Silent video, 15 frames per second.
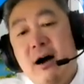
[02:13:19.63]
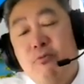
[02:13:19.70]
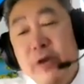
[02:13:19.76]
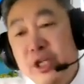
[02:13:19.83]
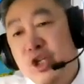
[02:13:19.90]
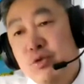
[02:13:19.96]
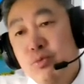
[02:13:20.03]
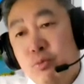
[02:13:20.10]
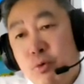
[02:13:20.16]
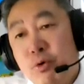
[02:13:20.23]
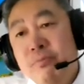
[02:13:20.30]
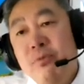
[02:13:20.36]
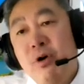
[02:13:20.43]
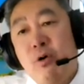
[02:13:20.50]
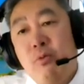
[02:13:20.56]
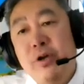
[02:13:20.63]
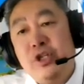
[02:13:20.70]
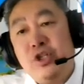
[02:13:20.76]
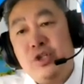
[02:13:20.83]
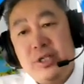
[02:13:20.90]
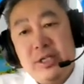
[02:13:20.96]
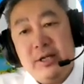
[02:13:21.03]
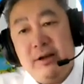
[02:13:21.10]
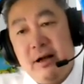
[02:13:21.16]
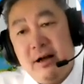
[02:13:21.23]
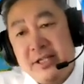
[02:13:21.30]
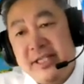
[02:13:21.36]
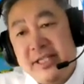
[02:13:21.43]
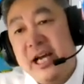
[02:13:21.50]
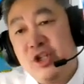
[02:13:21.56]
which room or which
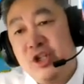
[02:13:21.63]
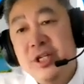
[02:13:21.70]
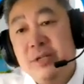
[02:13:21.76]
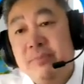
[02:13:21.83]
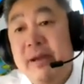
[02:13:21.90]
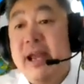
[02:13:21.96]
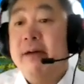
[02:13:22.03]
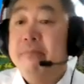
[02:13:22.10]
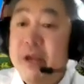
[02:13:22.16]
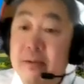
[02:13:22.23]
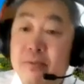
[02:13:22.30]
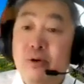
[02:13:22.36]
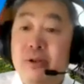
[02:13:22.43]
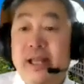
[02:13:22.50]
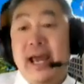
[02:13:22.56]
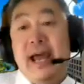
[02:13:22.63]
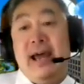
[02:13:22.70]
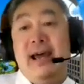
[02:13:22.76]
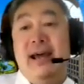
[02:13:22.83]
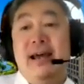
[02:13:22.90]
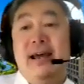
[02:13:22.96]
sections may have people there.